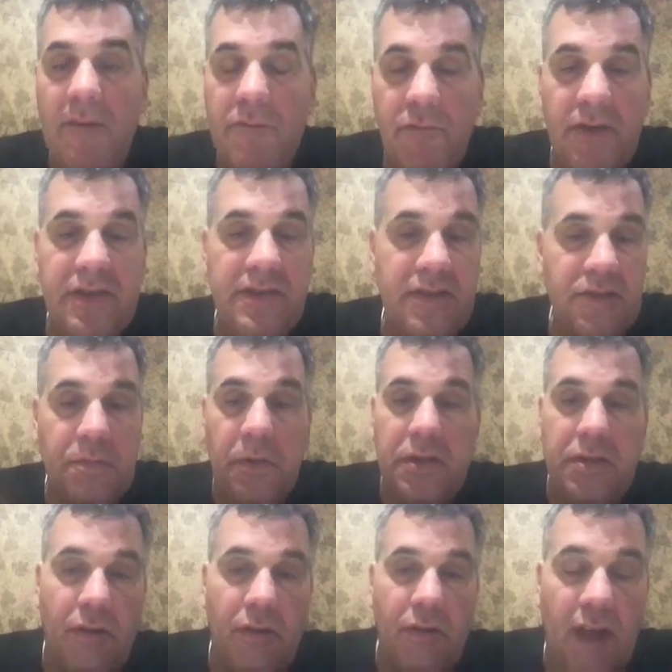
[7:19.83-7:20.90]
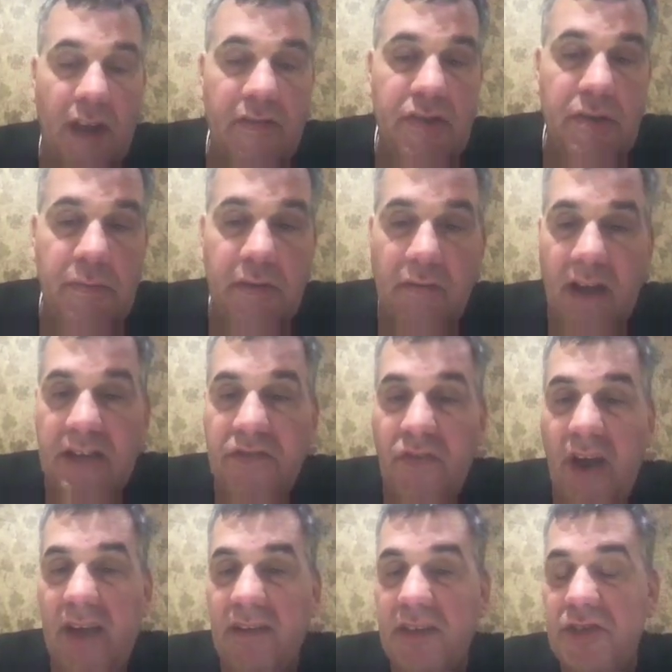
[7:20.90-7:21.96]
reasons, but there are a lot of human rights
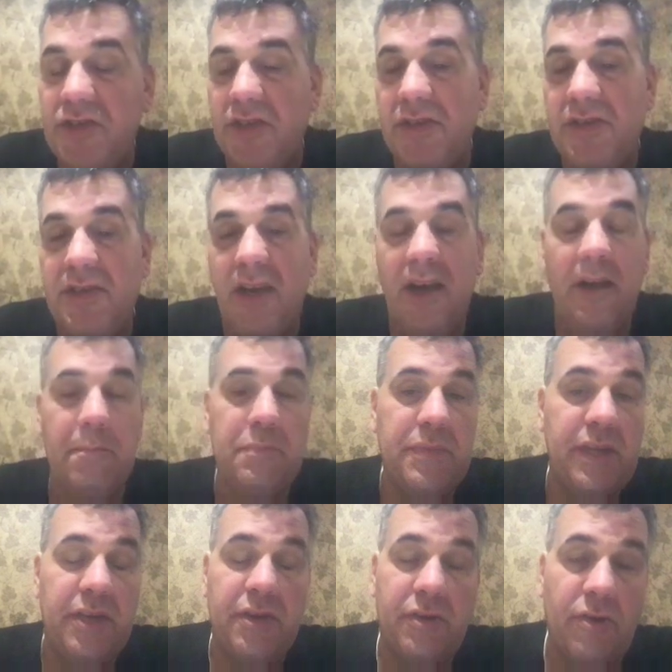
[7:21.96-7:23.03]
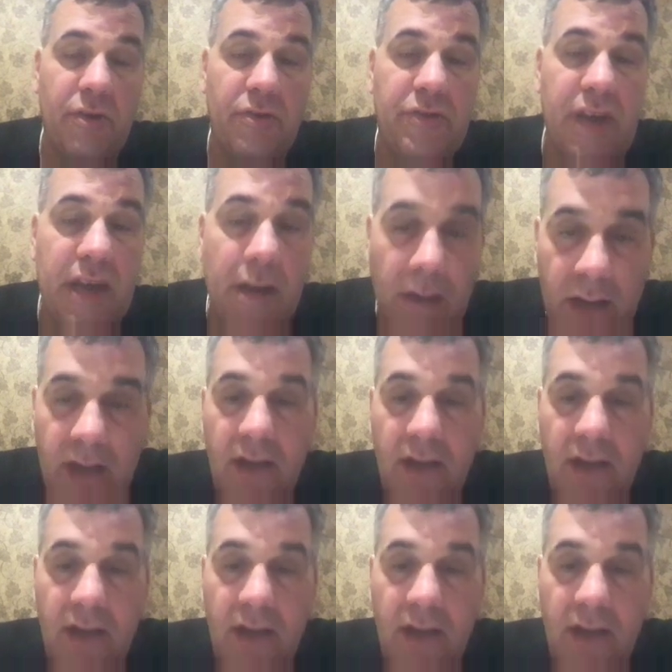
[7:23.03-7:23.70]
violations that occur there.